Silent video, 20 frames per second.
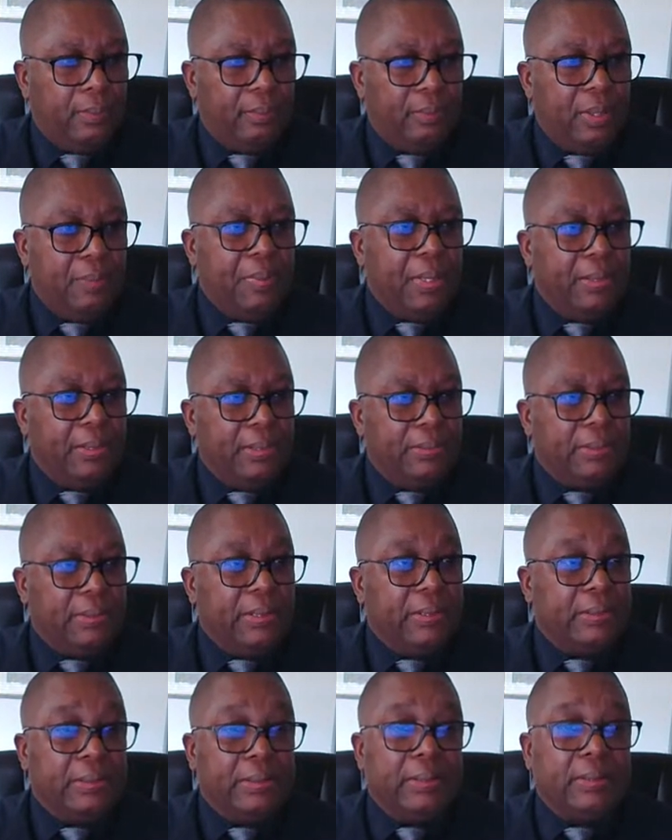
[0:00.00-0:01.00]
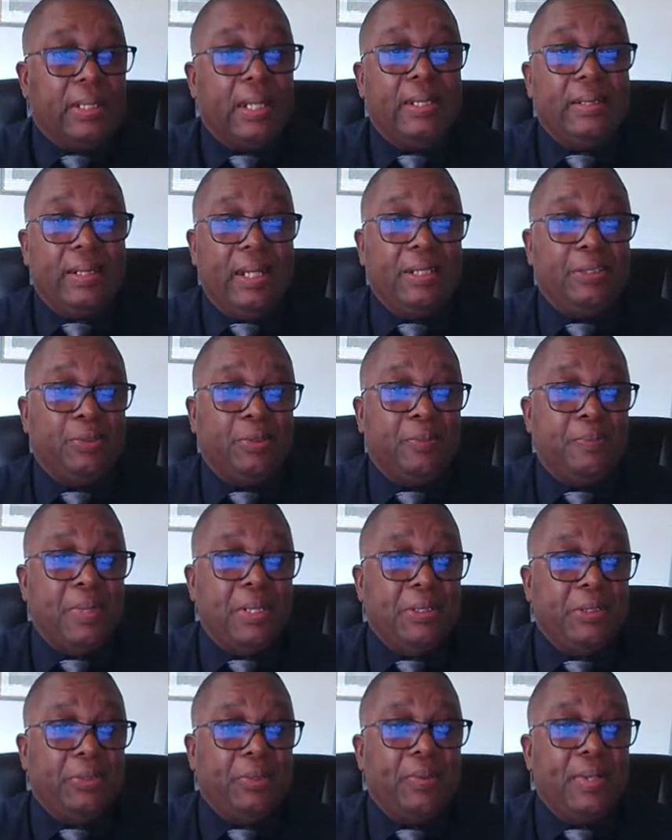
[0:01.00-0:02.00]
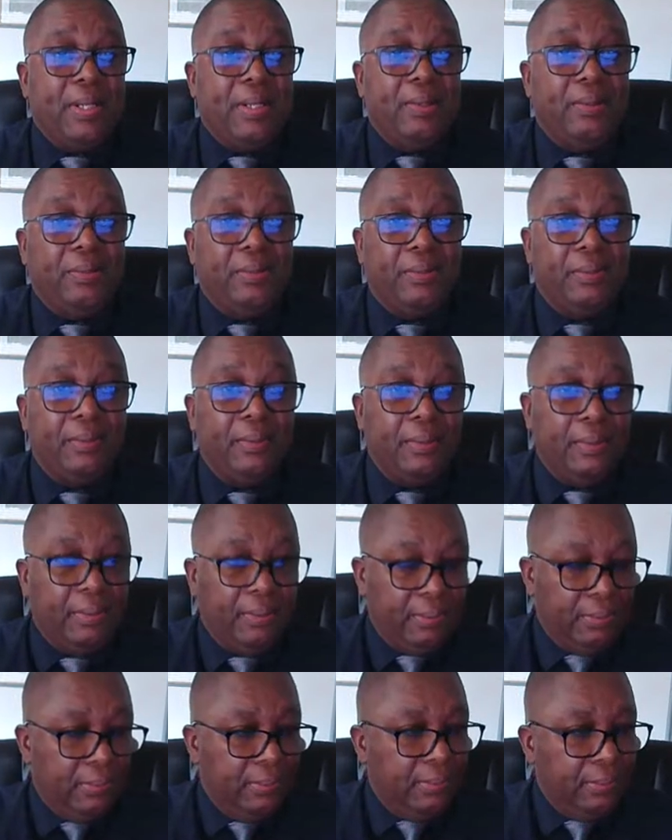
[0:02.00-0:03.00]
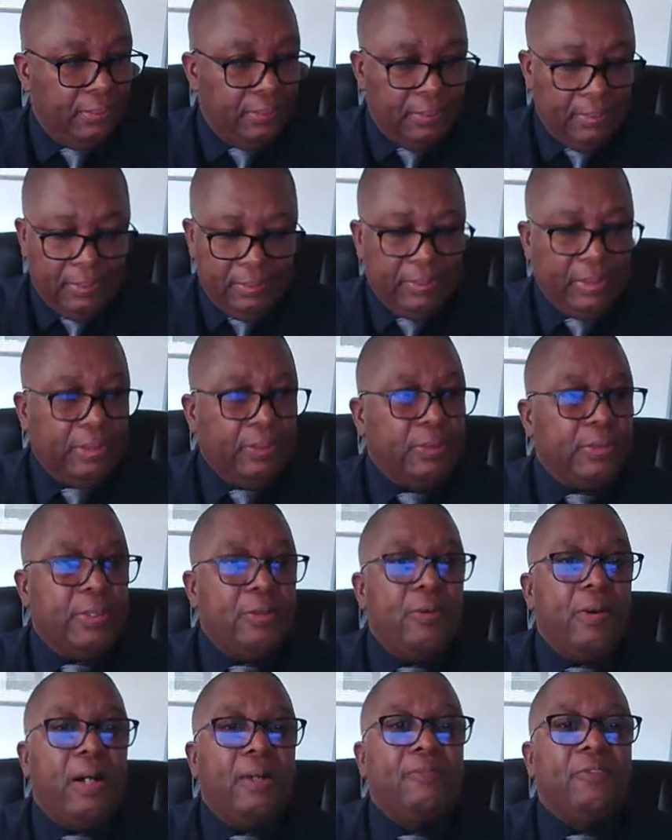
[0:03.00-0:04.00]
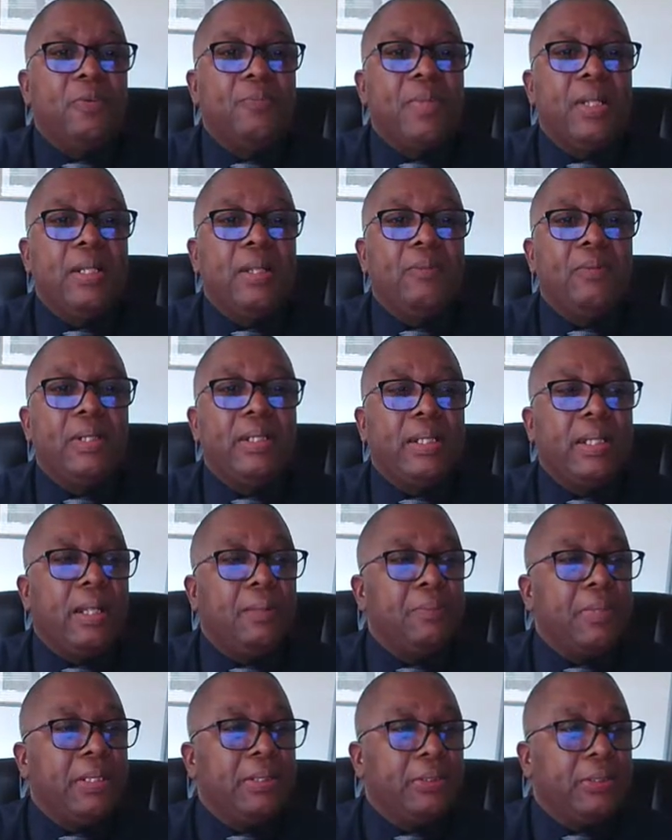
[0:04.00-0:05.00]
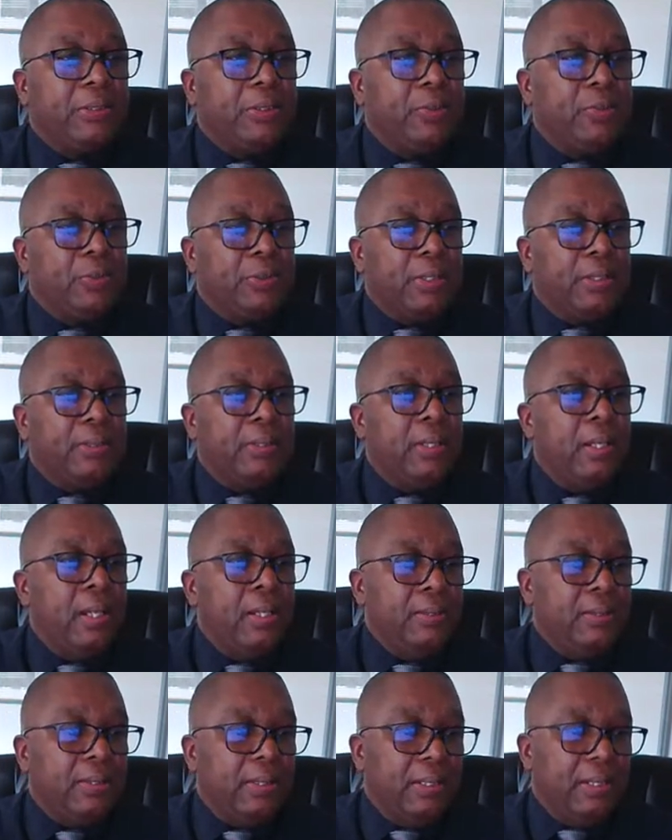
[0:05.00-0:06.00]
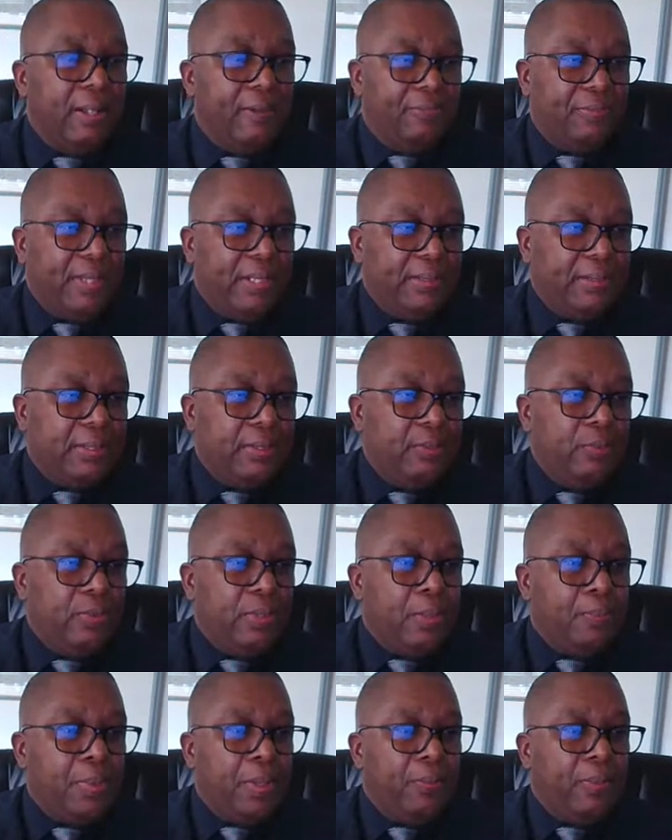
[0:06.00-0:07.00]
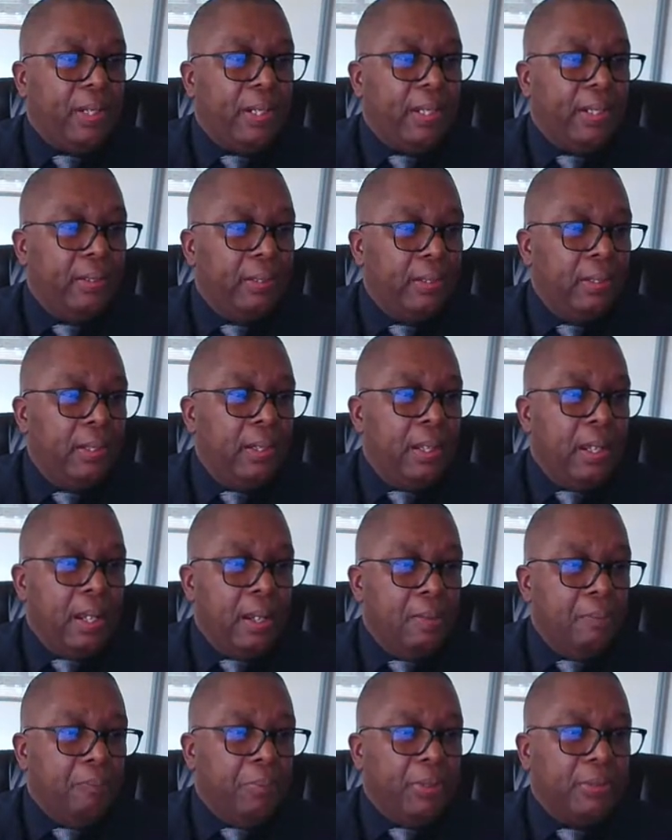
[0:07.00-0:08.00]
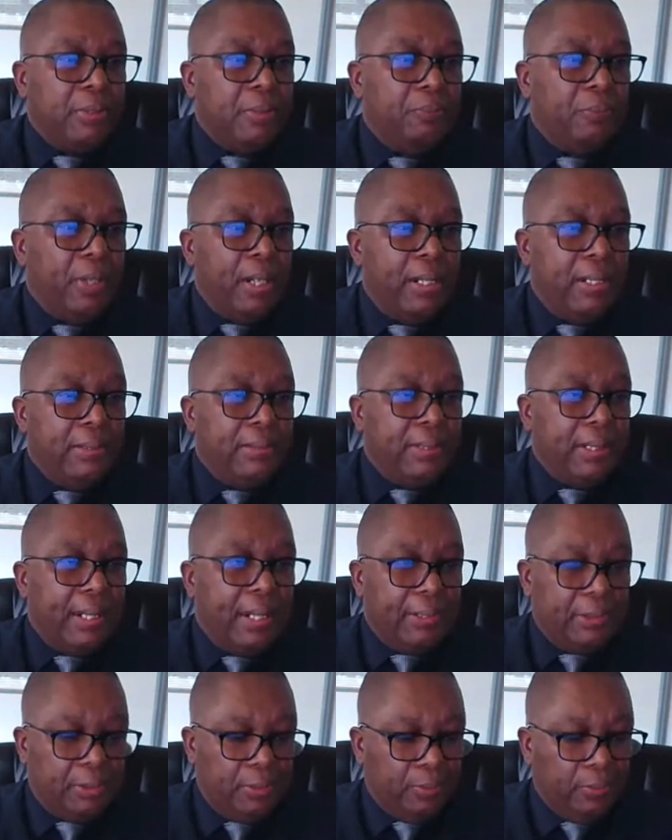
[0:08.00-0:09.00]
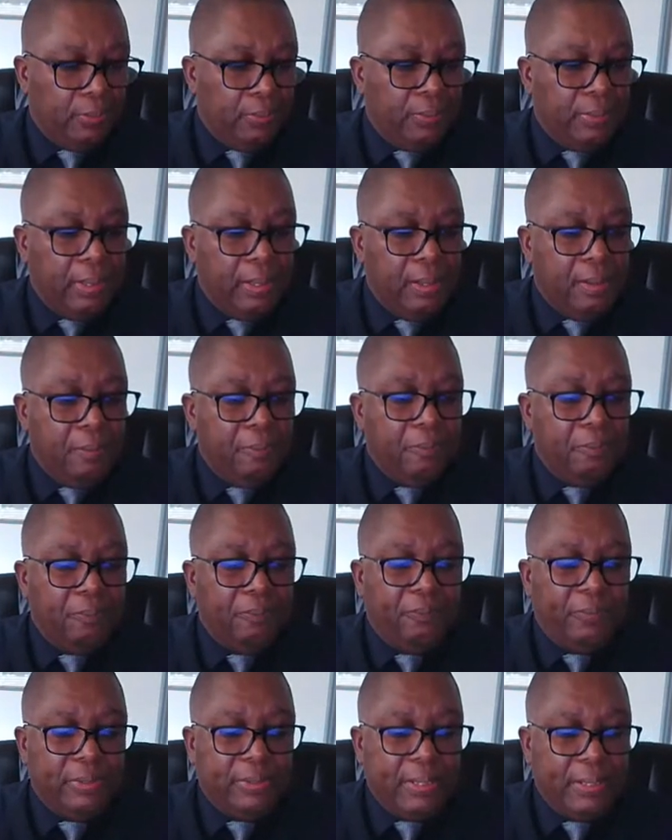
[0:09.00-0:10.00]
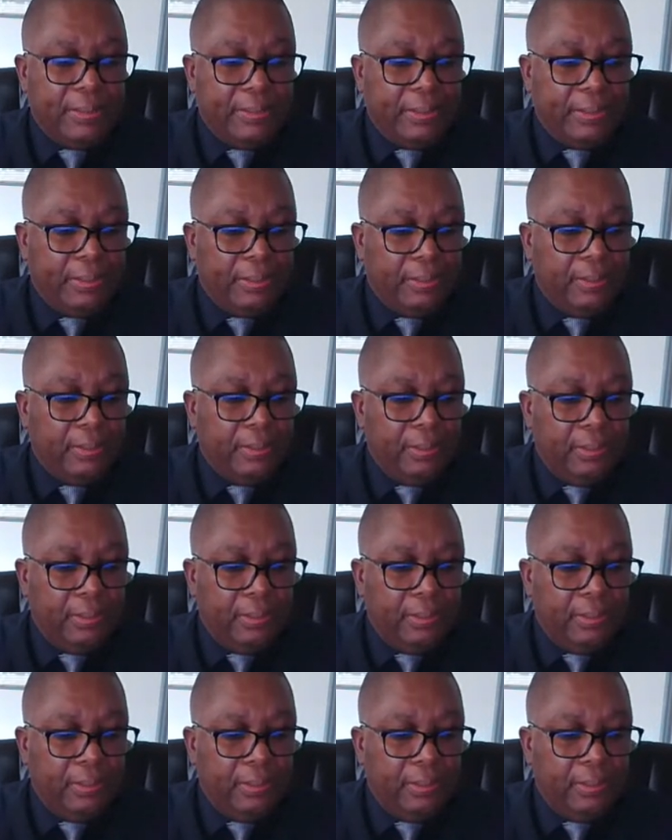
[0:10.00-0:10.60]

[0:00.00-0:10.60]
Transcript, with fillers: sorry about that. So this is the slide that I should have been showing you. For those of you are unfamiliar with the um, institution, to the left, that's UWI. Um, bottom right is the actual um, facility